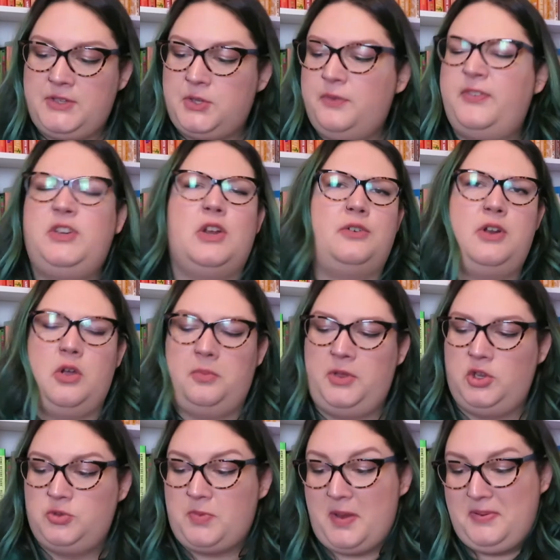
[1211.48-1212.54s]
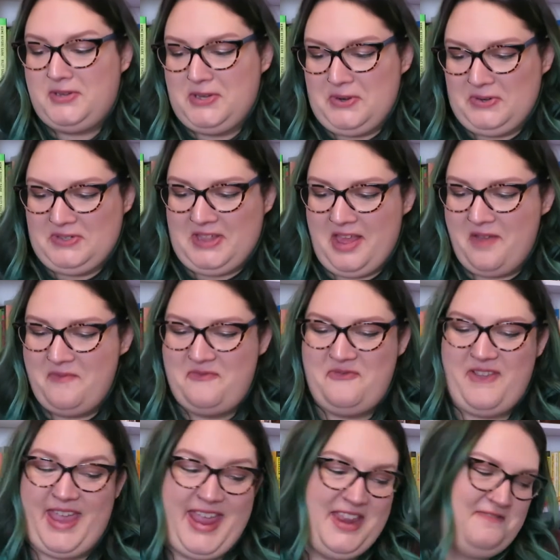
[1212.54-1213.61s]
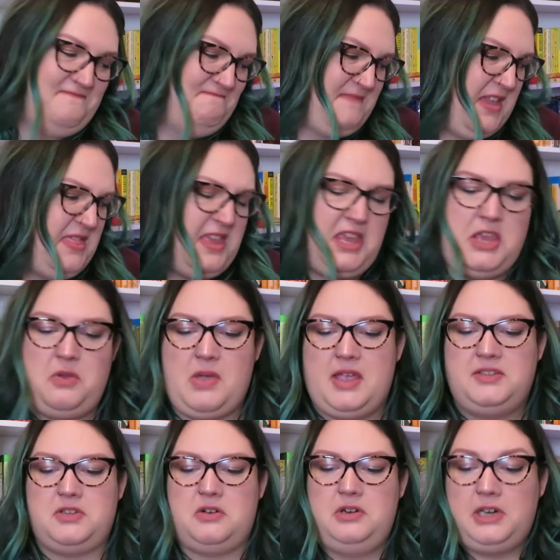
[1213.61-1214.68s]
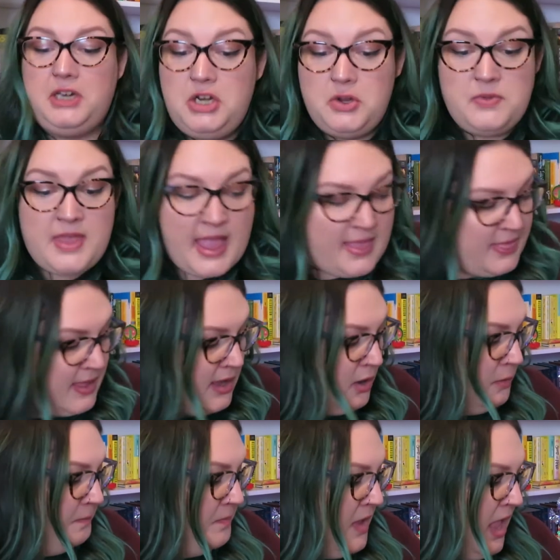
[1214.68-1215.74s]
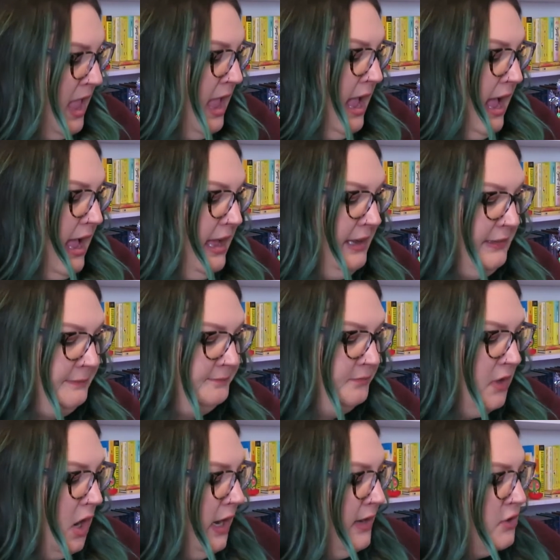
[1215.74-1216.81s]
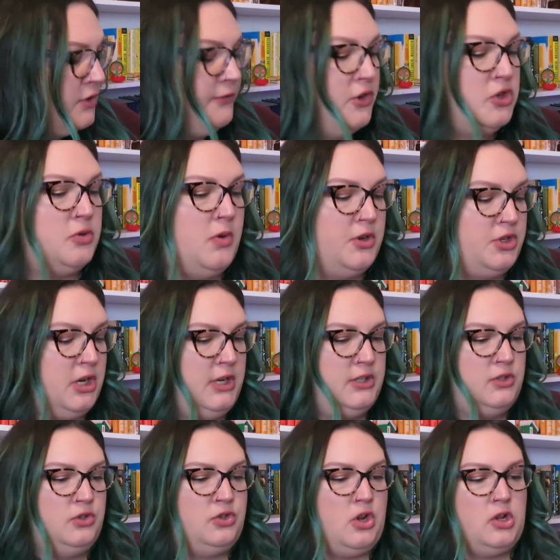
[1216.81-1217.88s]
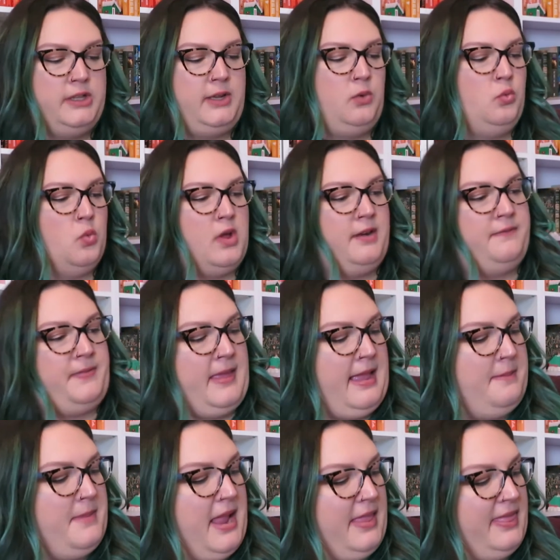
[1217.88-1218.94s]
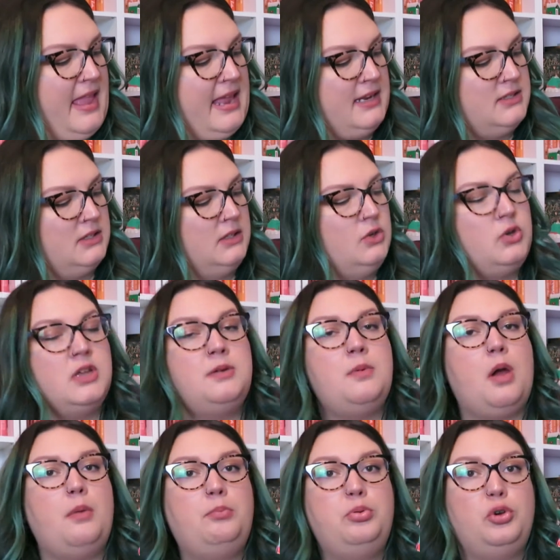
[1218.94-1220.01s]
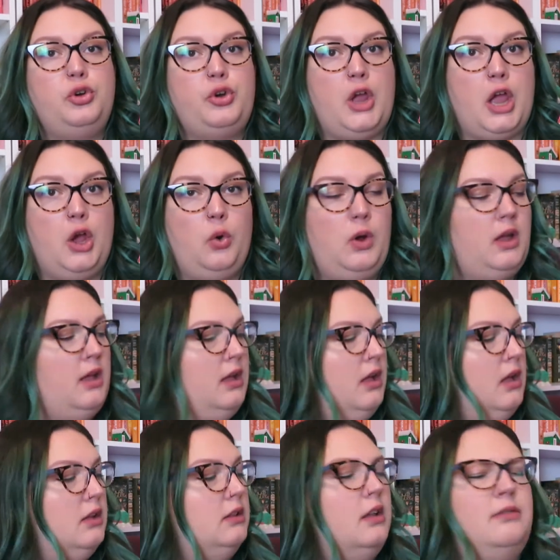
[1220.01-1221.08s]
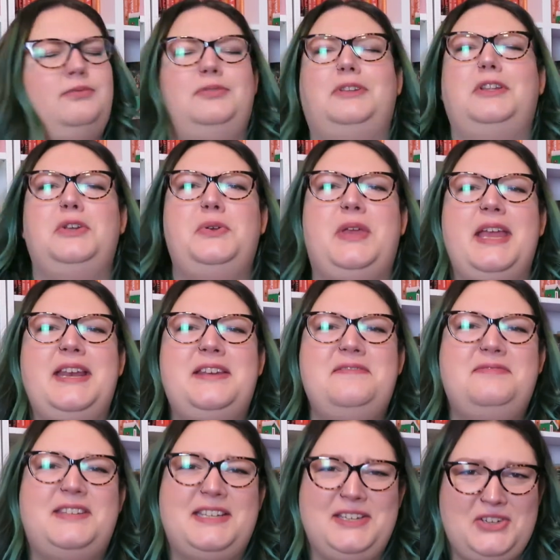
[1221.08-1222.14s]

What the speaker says: So if you don't know, I'm a huge Babysitter's Club fan. I think you guys already knew that though. Here's the first one I'll show you because there's only one of them, and that is Logan Bruno. Logan